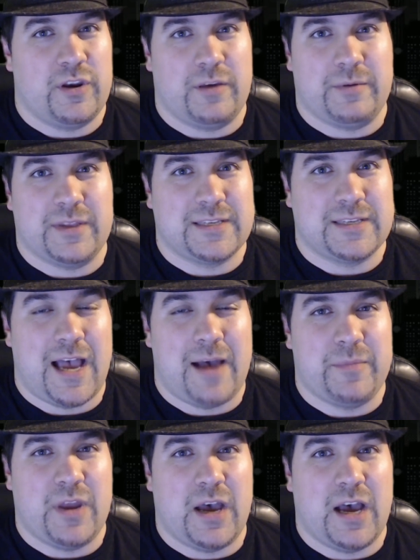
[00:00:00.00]
I mean, top
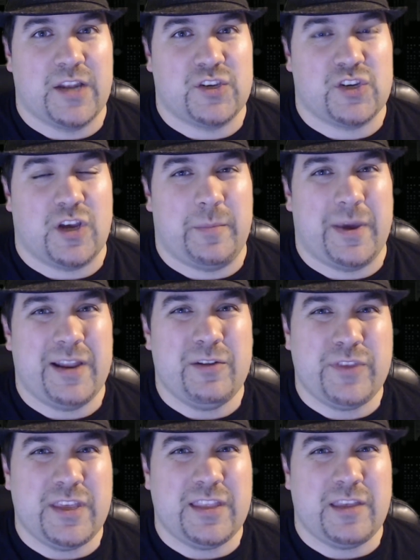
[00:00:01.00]
notch. I don't
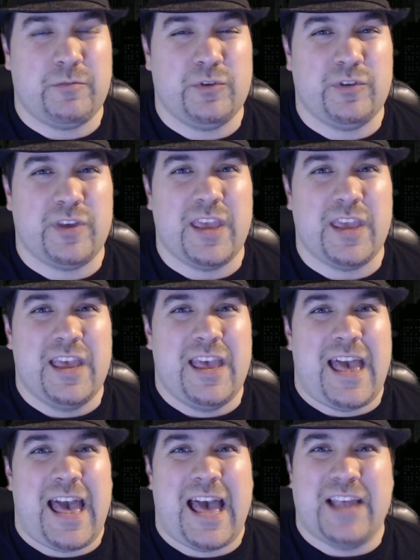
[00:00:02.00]
think they really
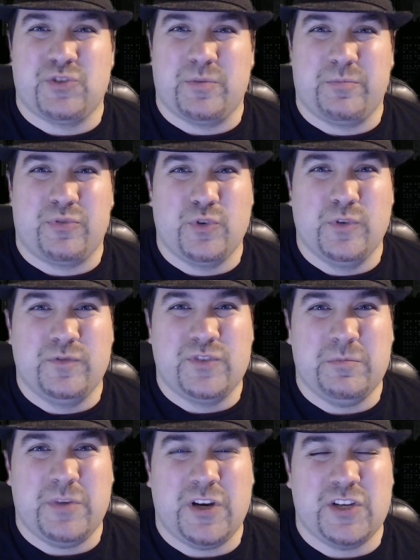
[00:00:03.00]
had to improve too
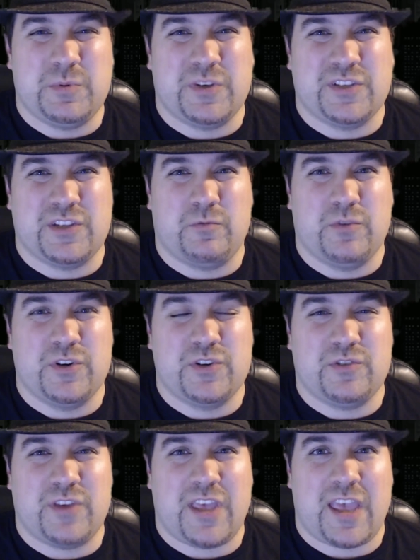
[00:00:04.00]
much because the
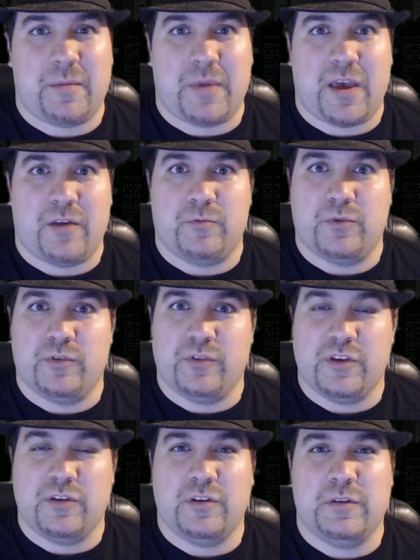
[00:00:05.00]
original game had really
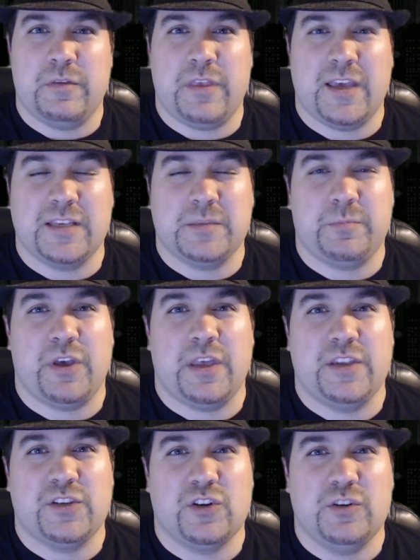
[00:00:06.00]
good things, but
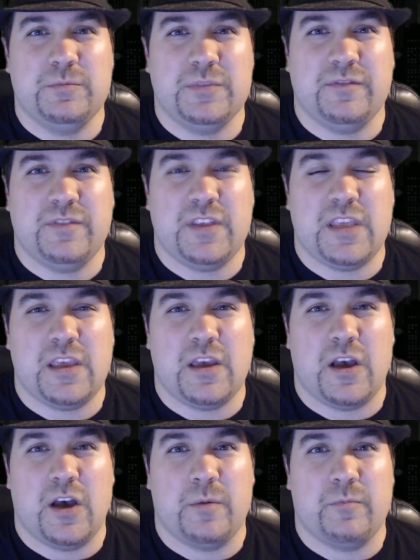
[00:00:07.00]
in terms of the
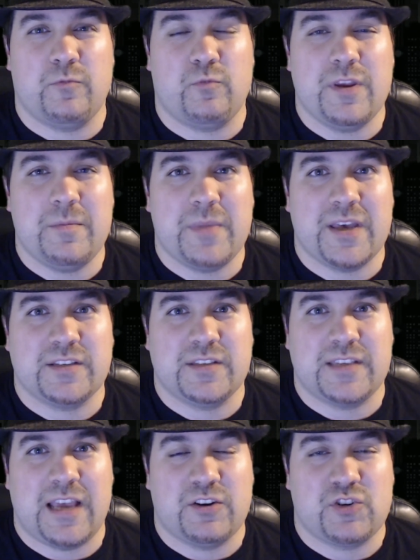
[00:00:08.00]
remix
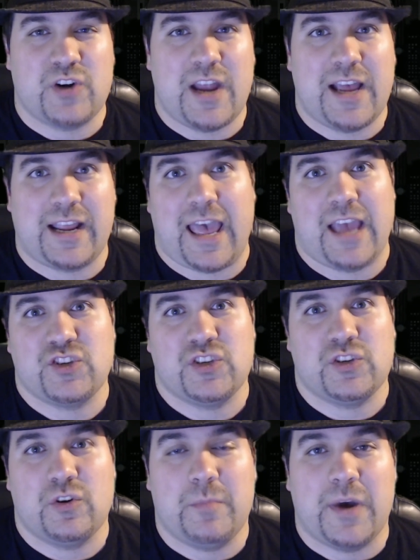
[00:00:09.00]
soundtrack, I actually
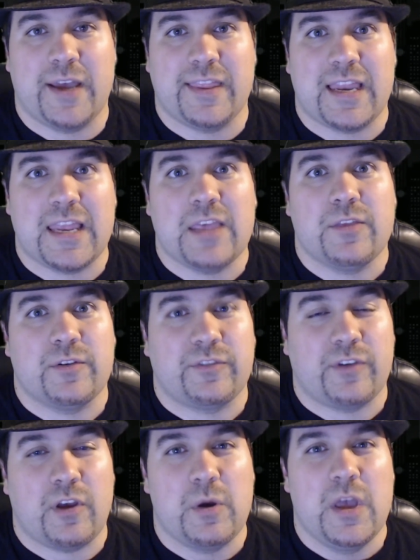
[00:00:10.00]
don't mind that either.
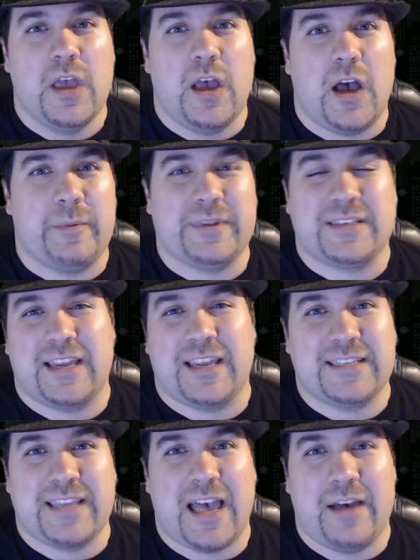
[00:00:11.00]
So it's
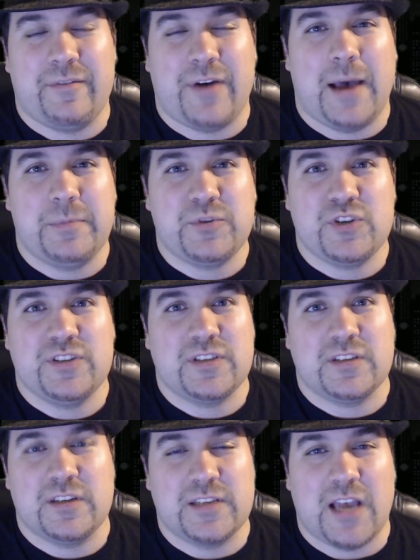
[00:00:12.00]
nice to have options
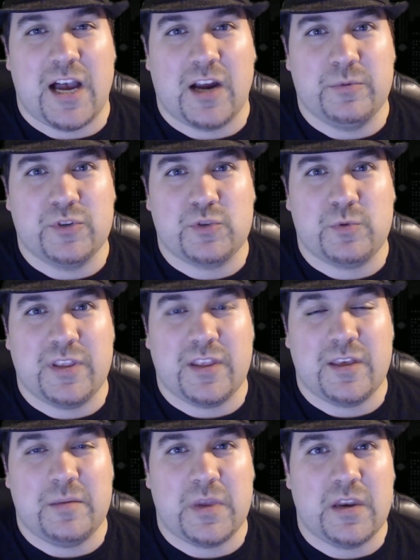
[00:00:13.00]
and the toggle between
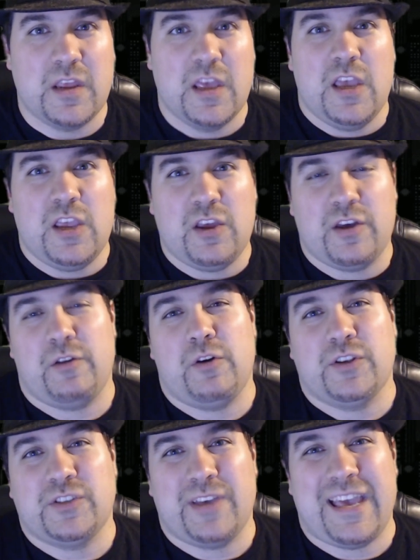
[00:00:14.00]
them, and it
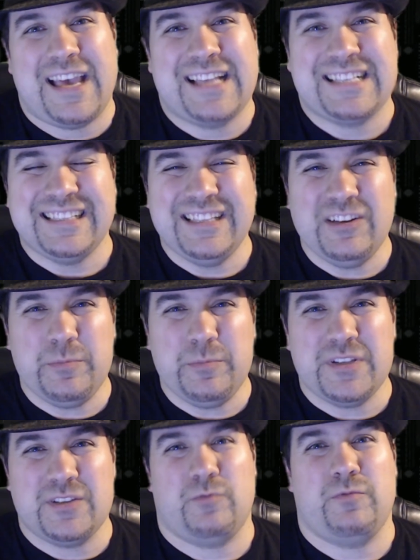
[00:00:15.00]
also adds a little
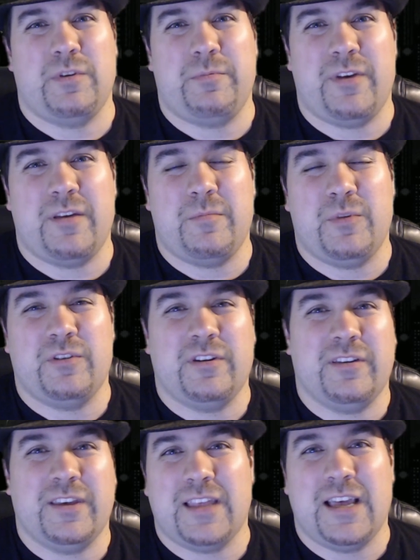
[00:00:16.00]
bit to the replayability
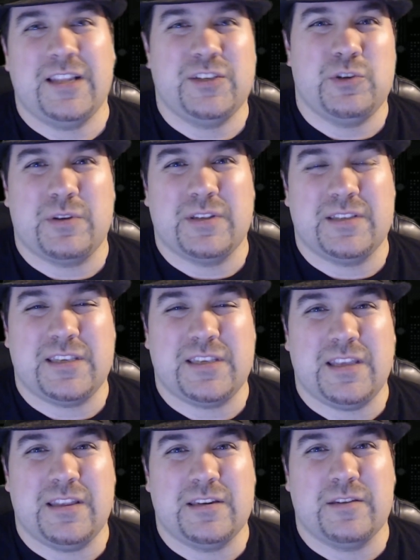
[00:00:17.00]
like that, so you can
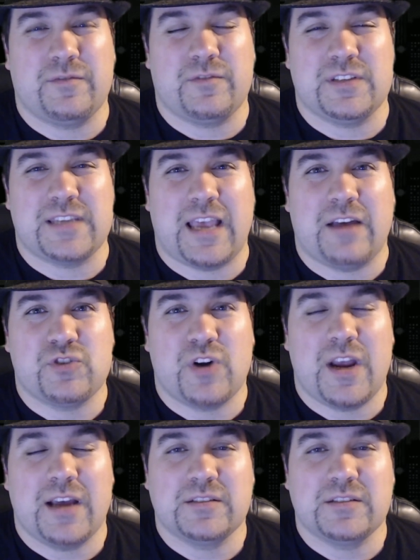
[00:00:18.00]
see the different
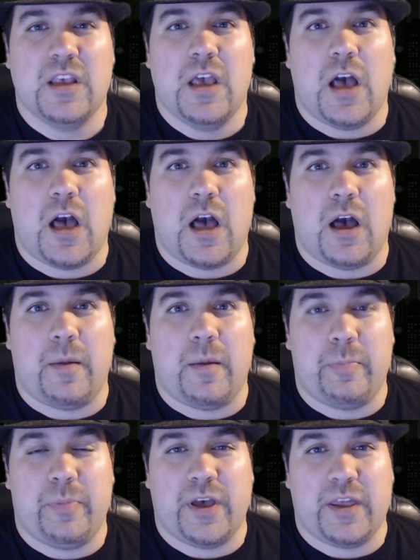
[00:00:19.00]
soundtracks.
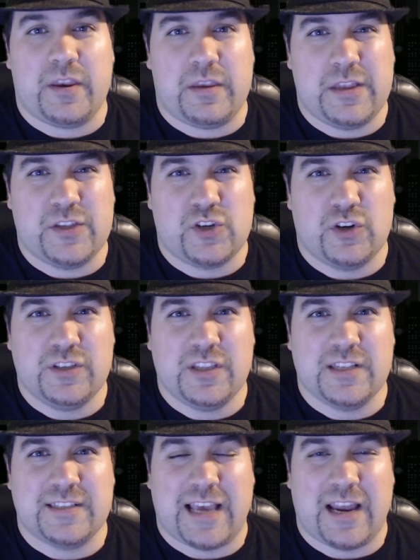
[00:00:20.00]
But in terms of
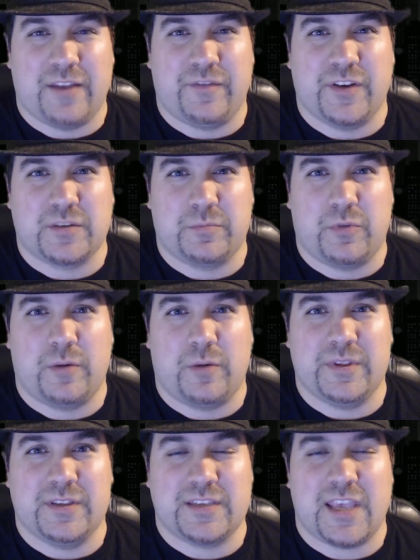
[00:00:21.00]
the sound effects
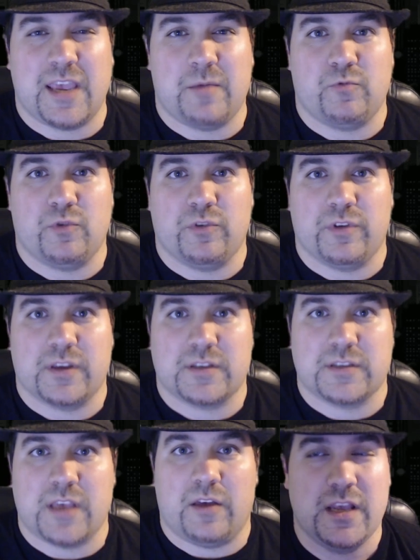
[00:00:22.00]
department, this game really
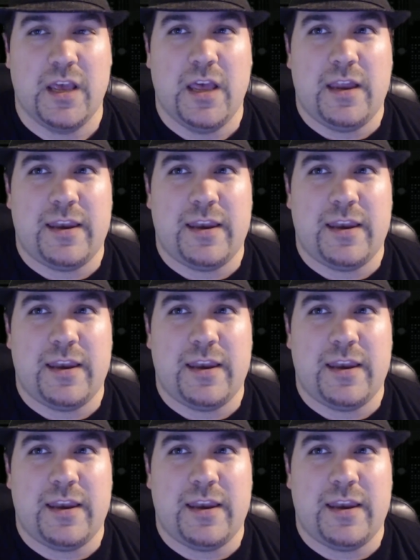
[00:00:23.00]
excelled.